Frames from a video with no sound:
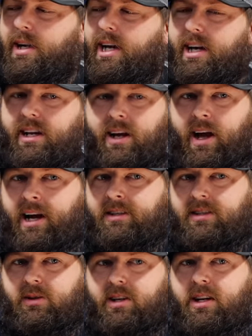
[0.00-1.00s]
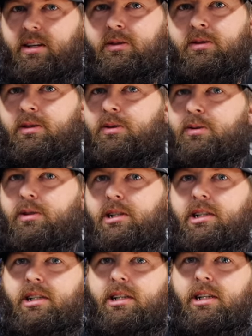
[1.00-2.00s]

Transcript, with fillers: Man, I, have sold out of those so quick.